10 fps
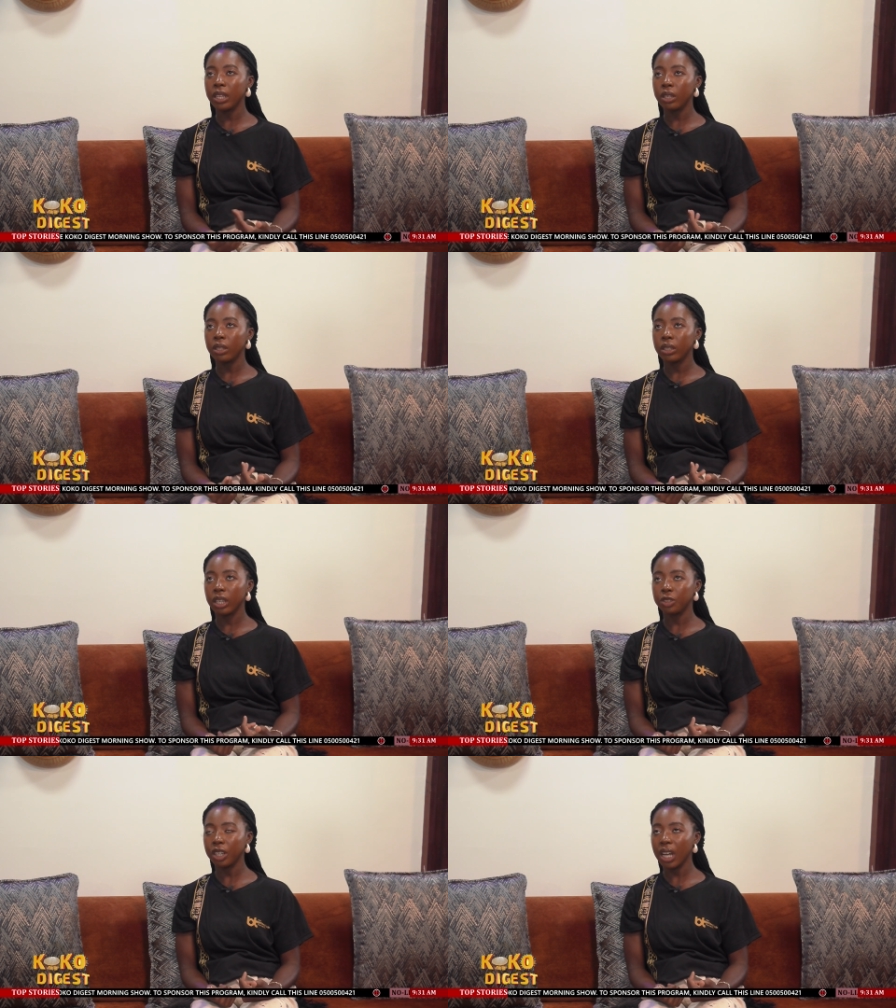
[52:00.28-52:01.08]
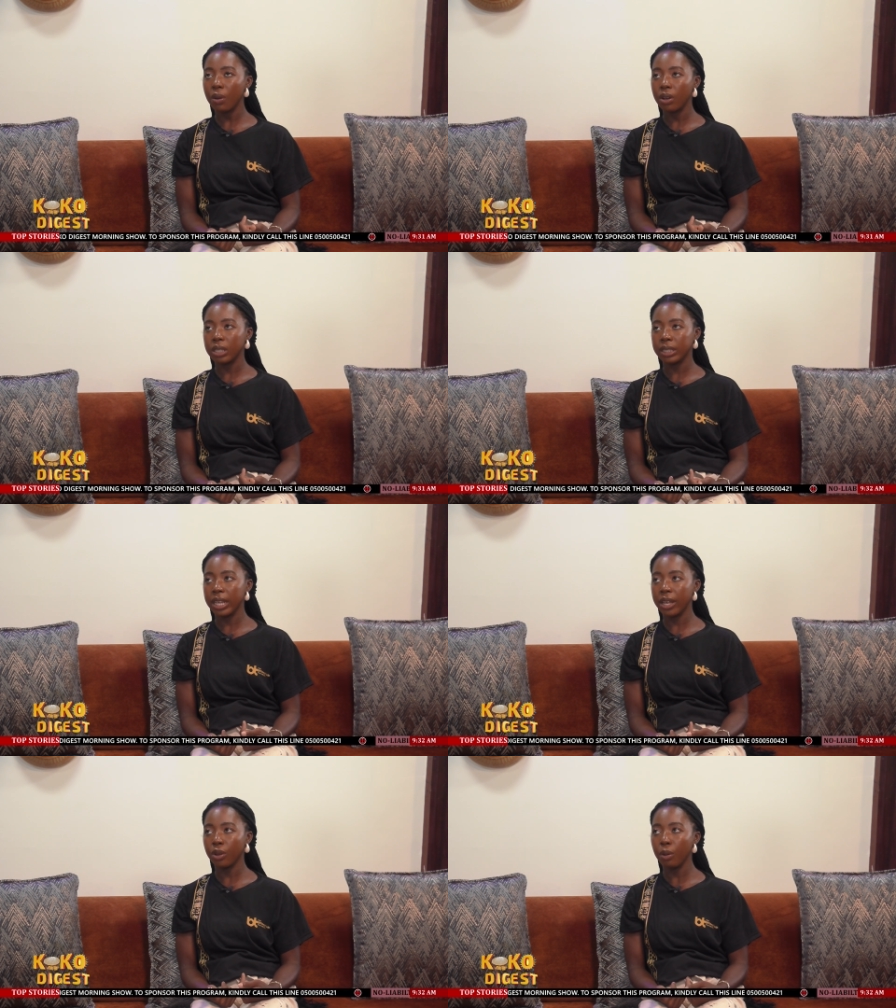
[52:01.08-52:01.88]
for me, the shocker was
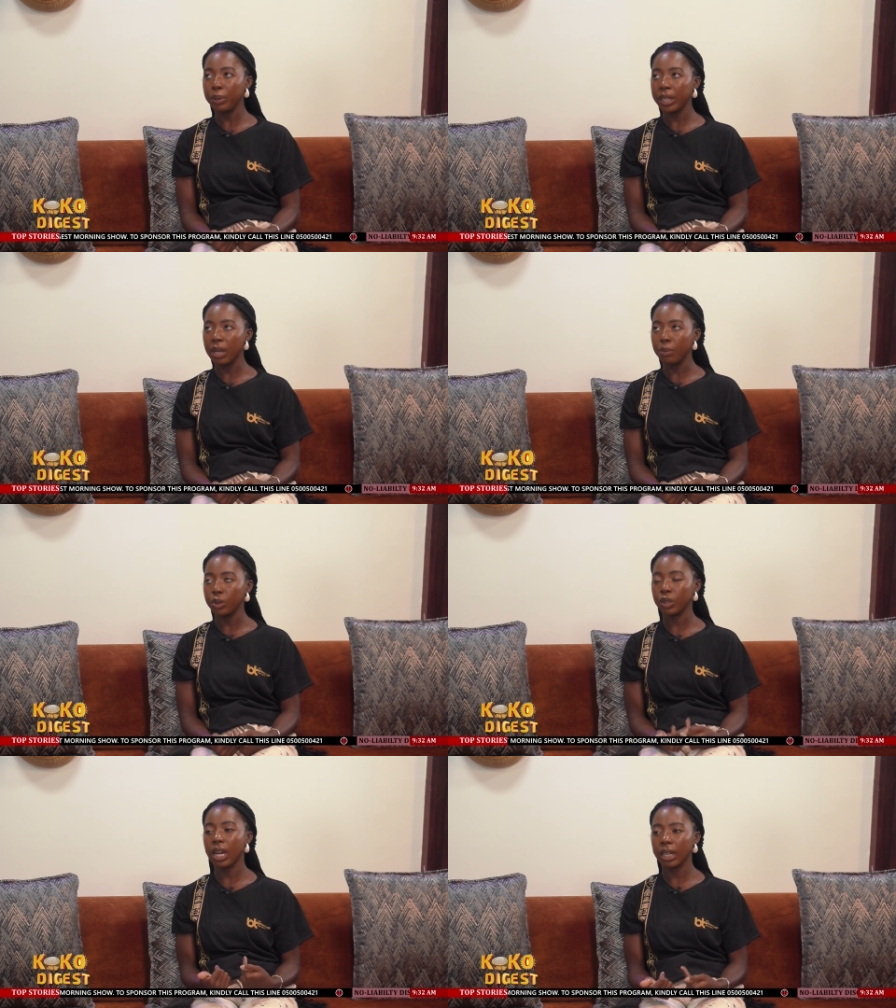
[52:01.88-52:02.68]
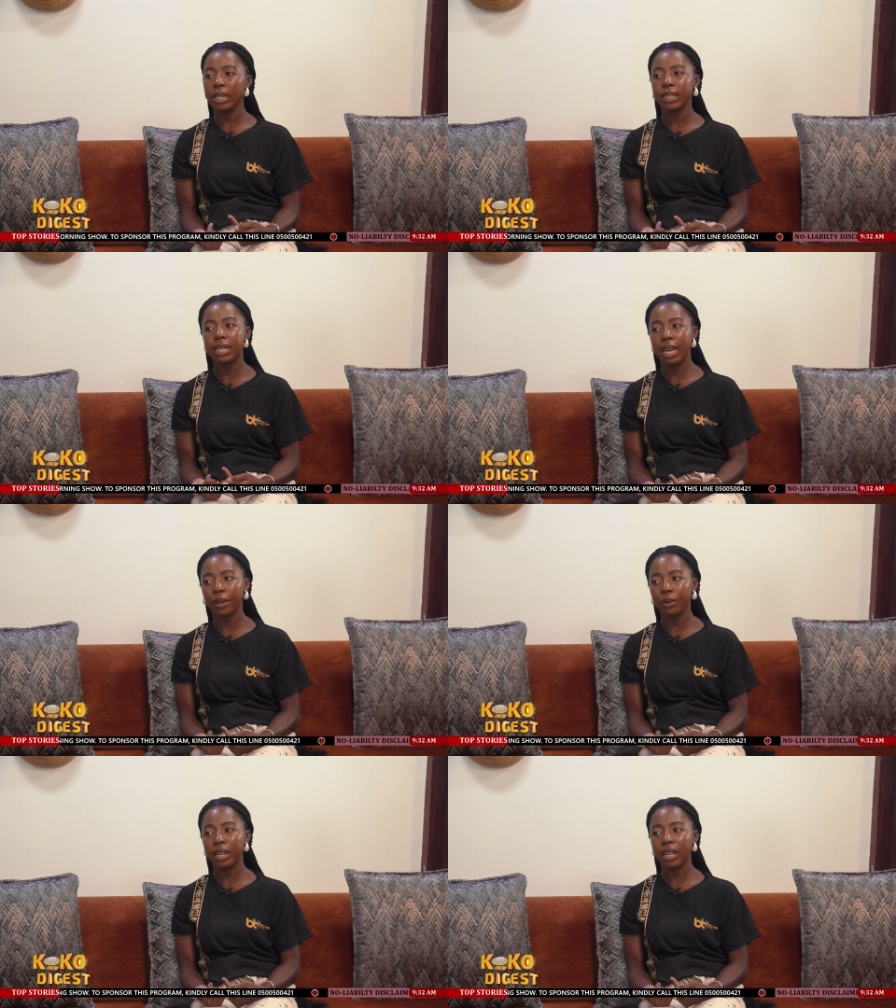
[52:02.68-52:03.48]
they not being able to calculate their
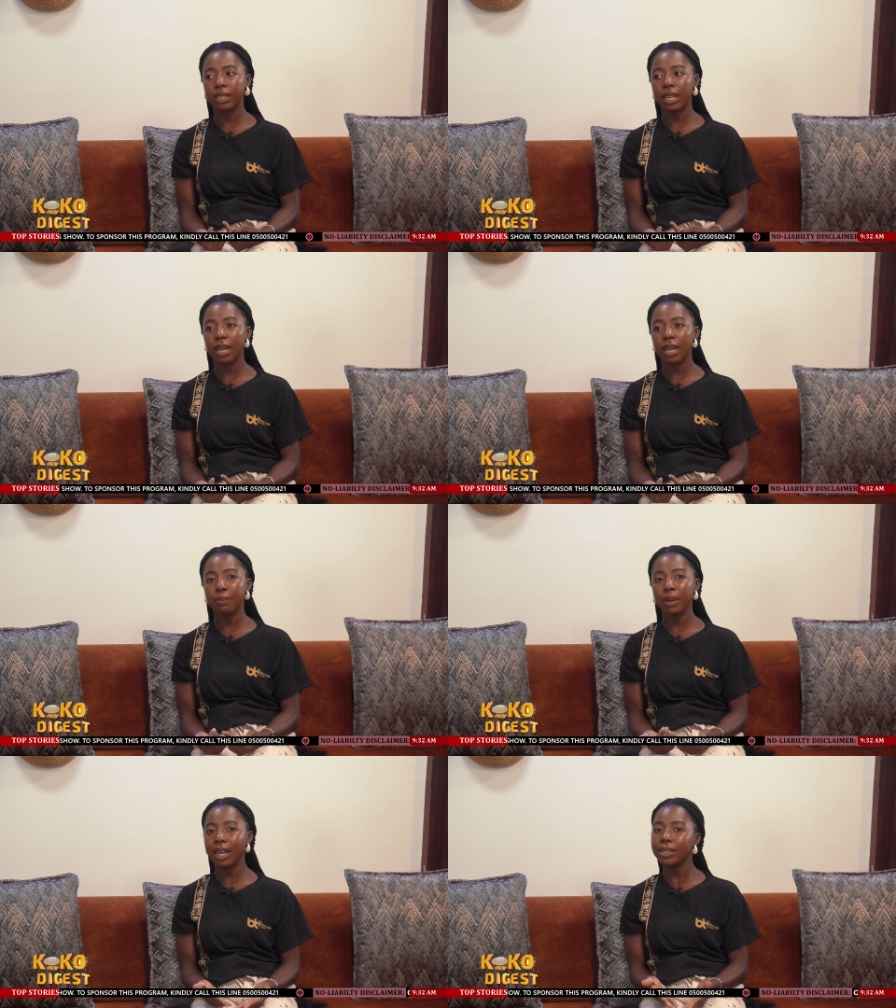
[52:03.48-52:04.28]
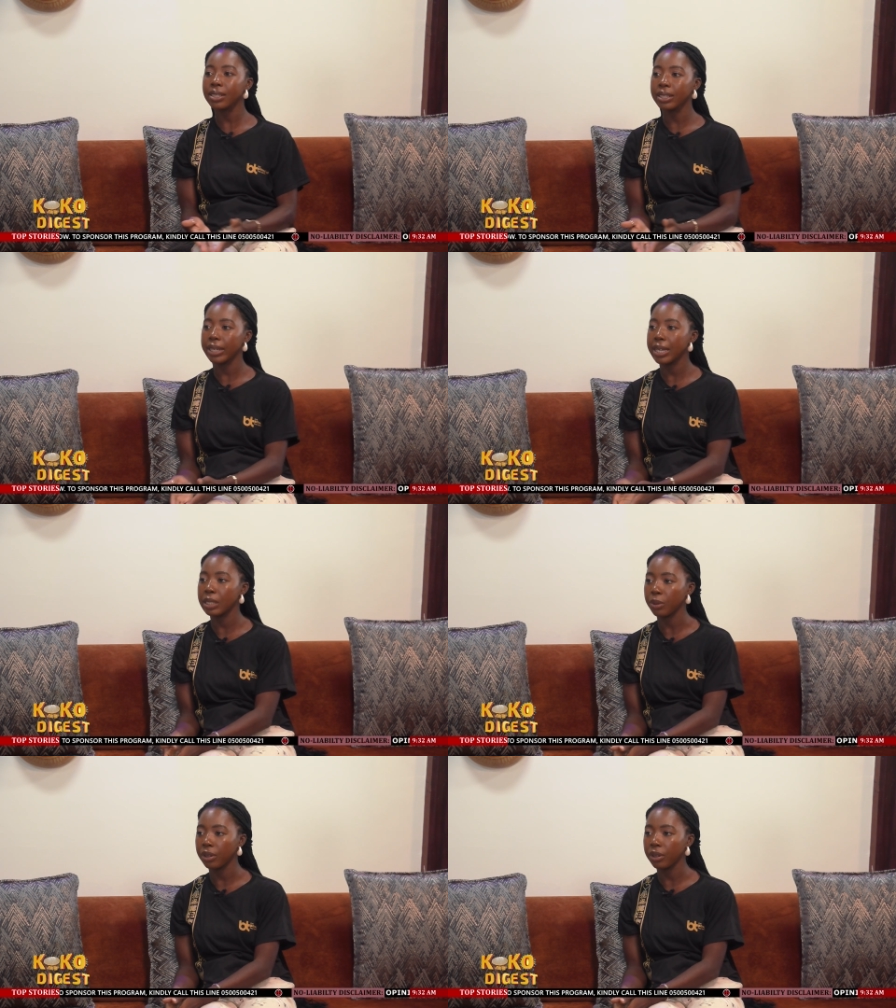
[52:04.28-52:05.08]
cycle, yes. and I was like, "But that is in the
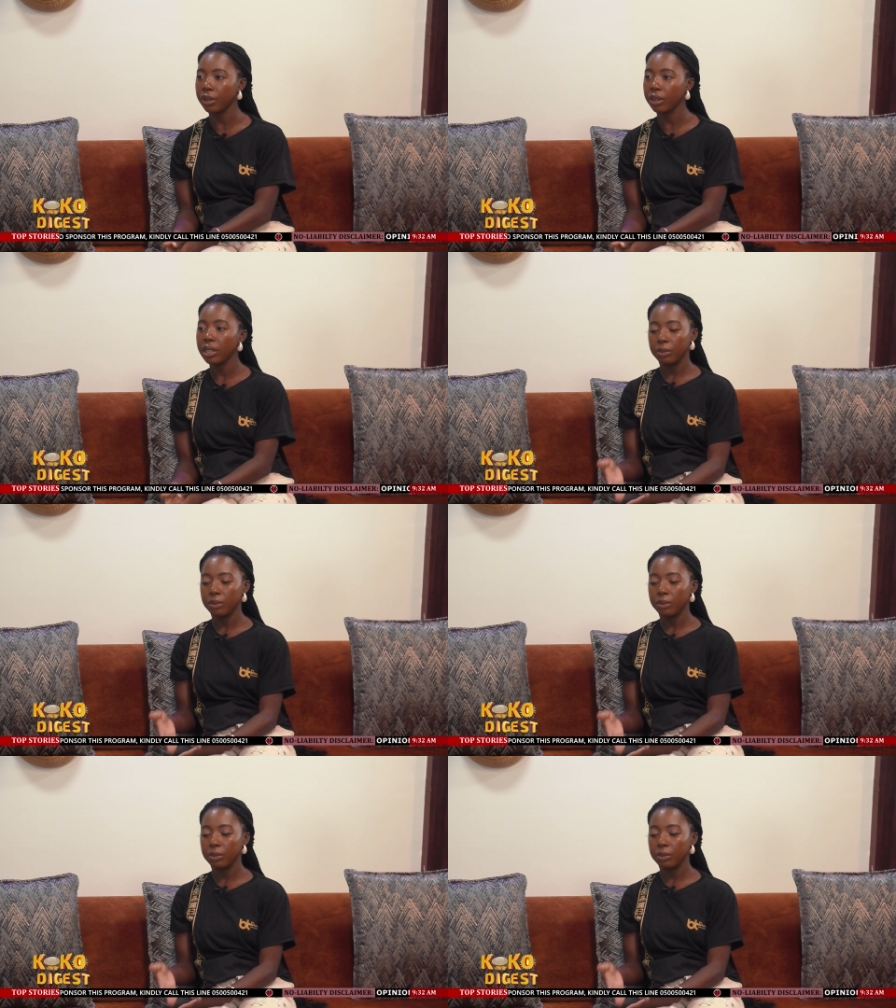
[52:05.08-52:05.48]
textbook."